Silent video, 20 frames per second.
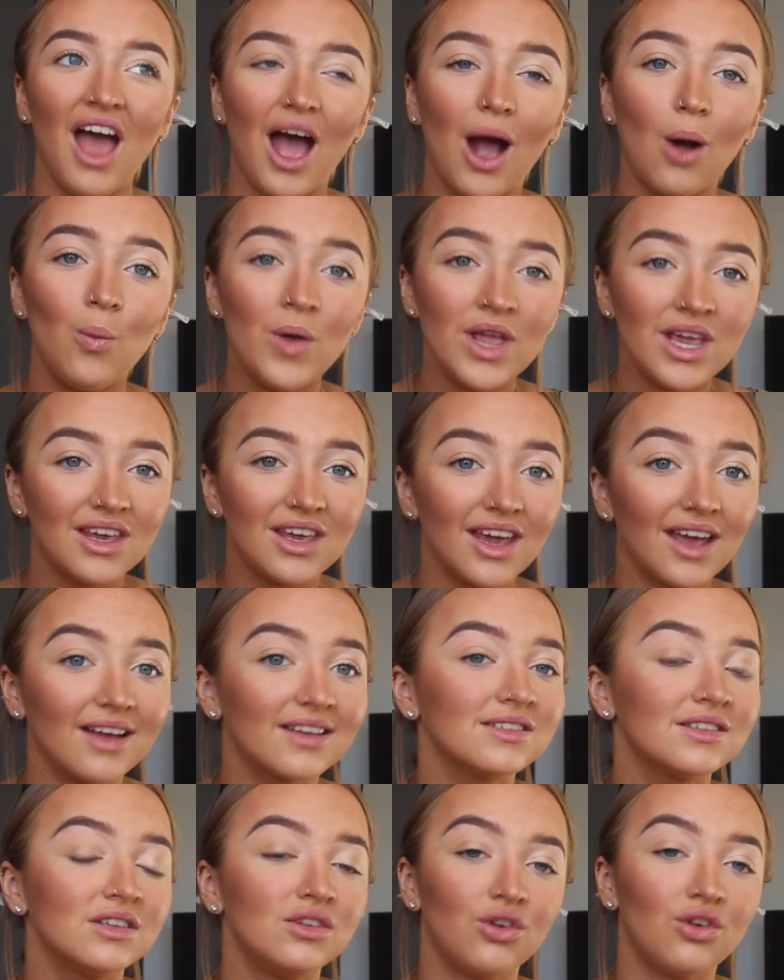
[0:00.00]
A week
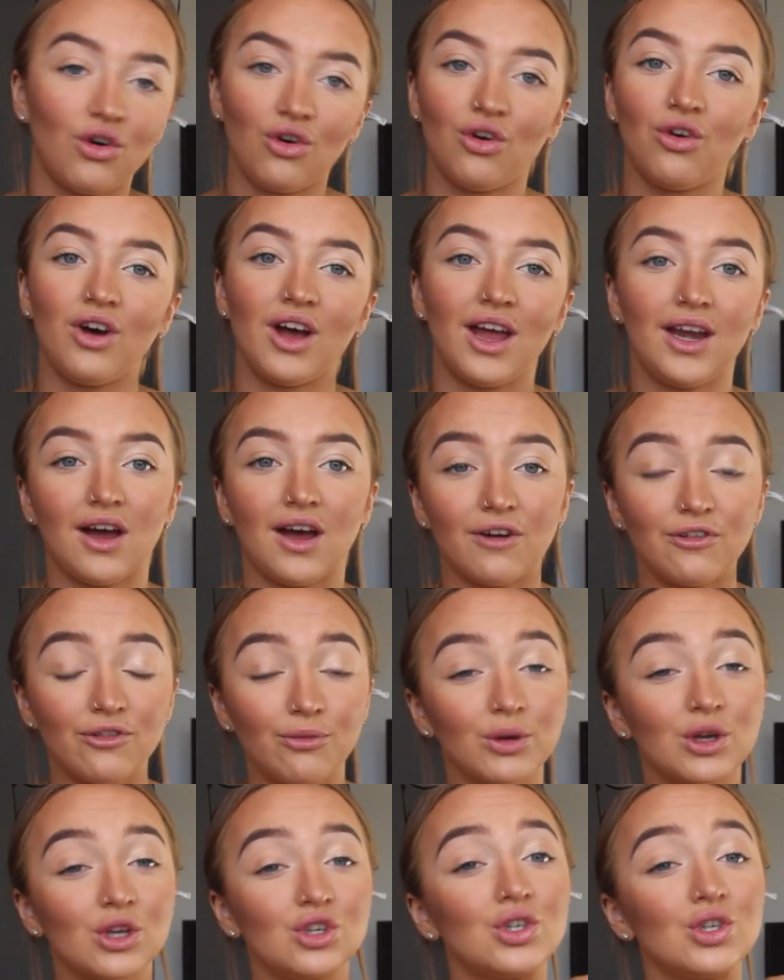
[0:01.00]
is not enough
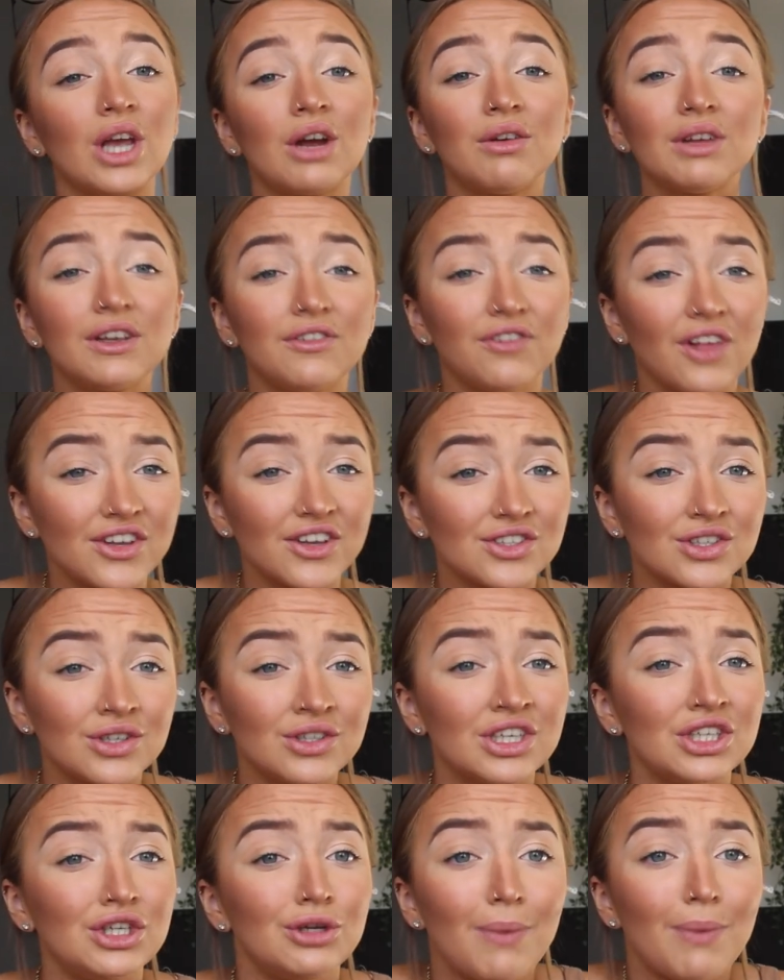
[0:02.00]
because you get really
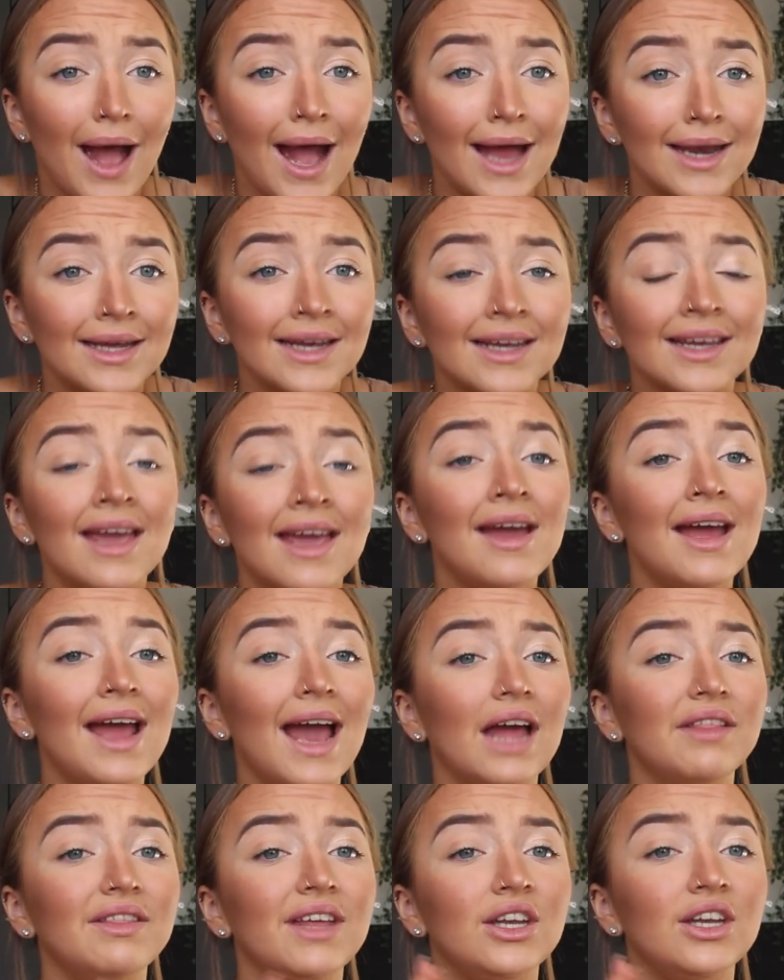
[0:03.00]
flustered and you panic,
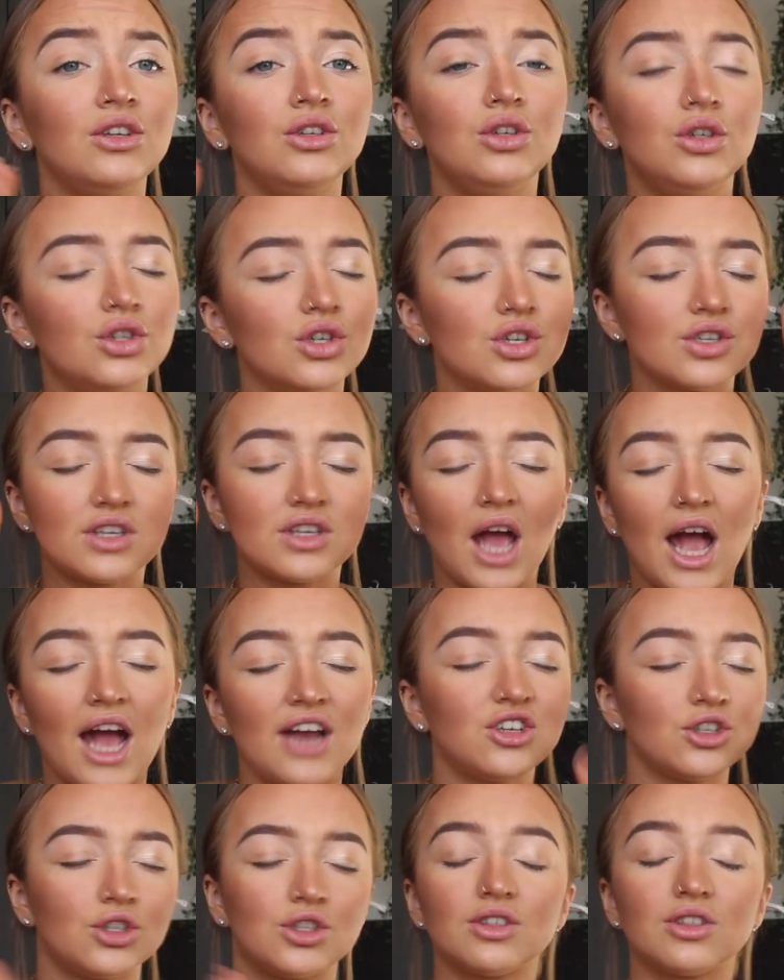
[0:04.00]
and then
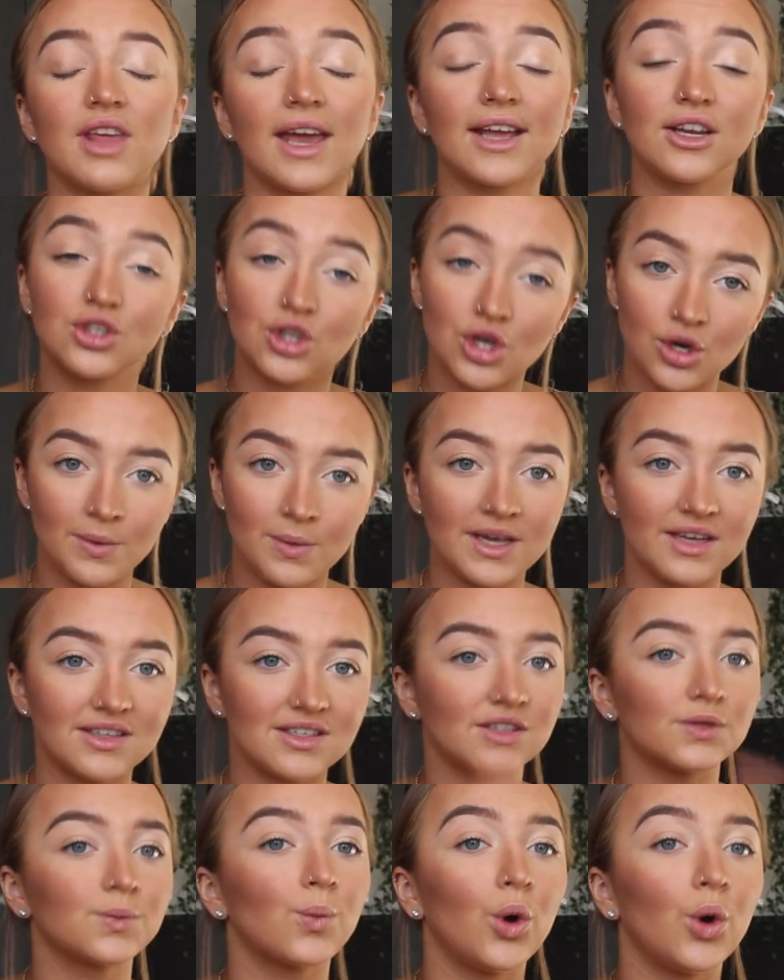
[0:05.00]
I just think 2
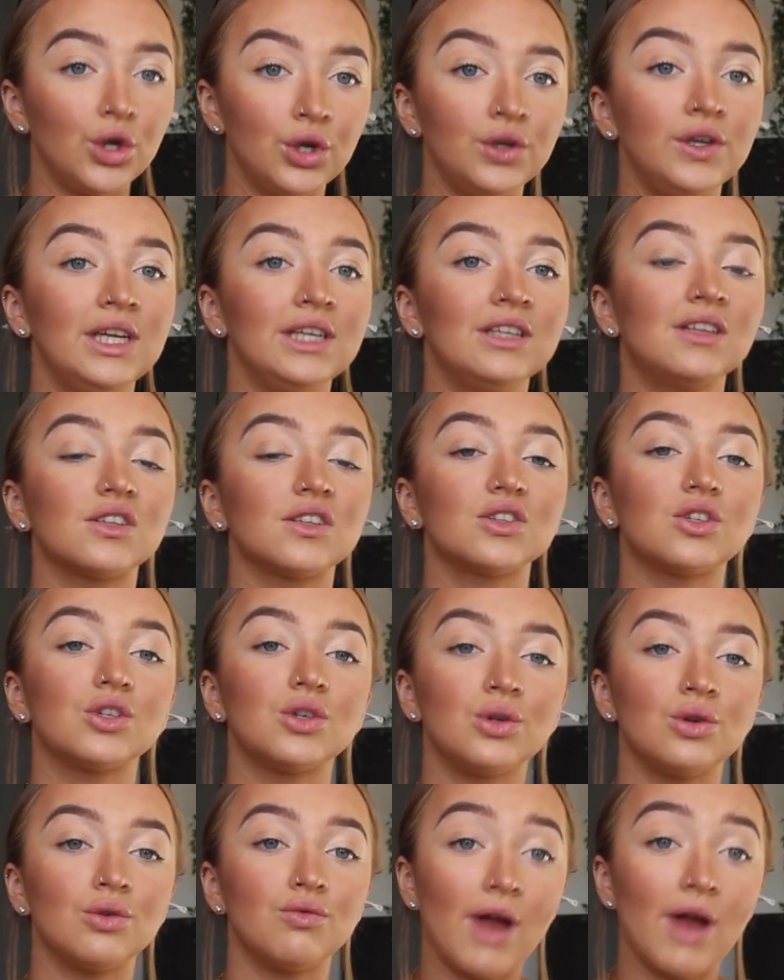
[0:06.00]
weeks is what you need
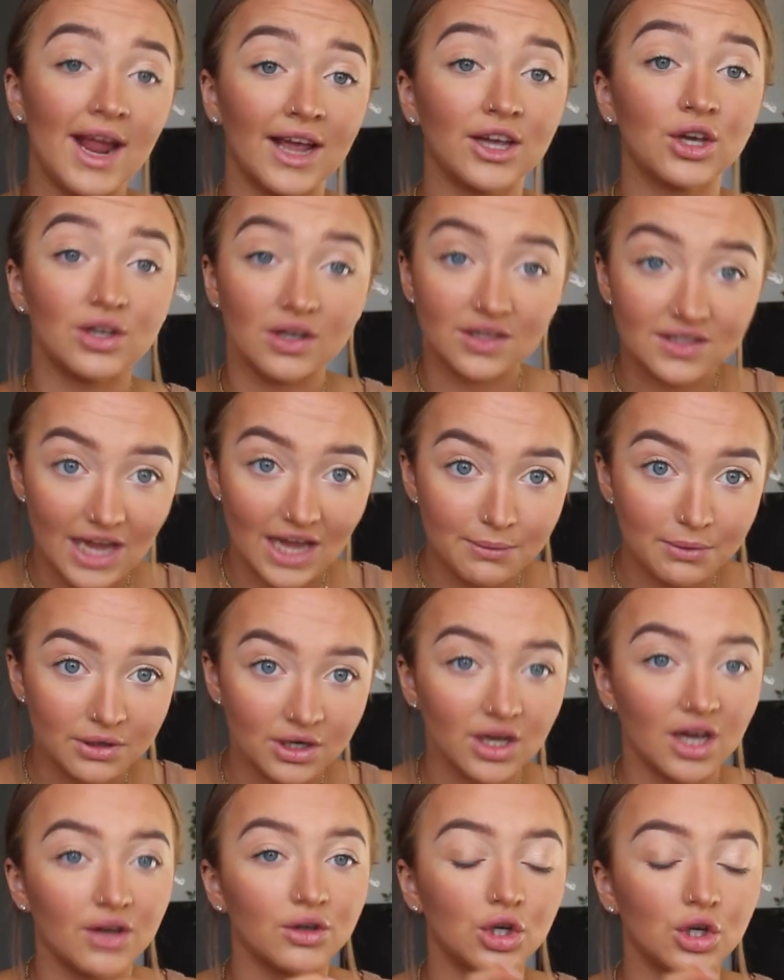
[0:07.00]
to write a good
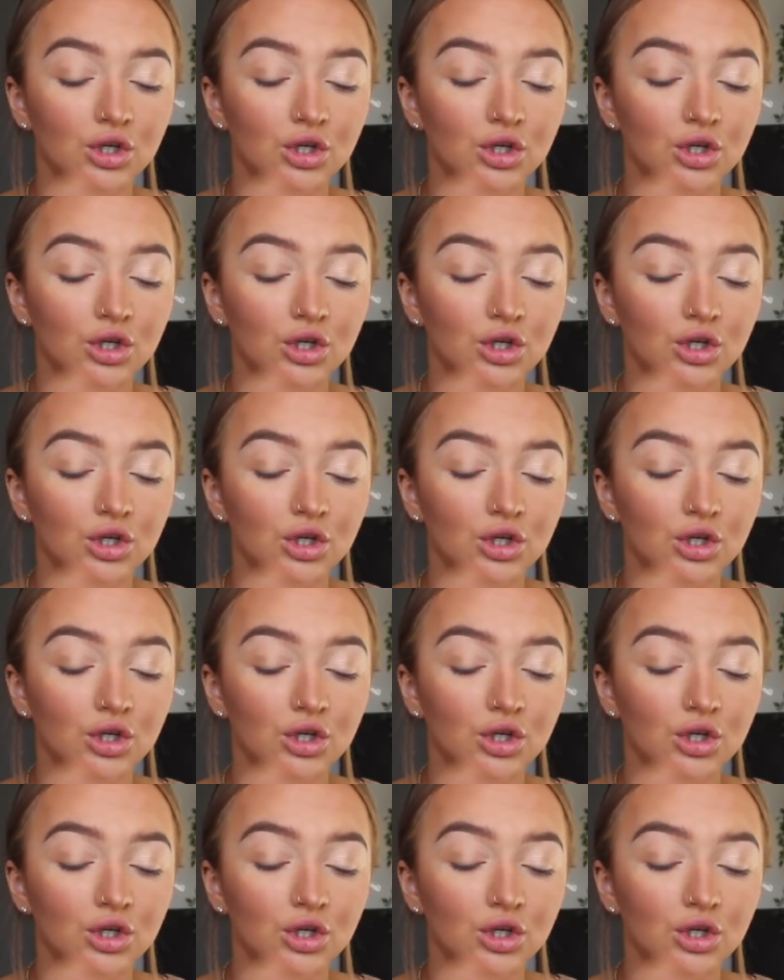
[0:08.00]
assignment, a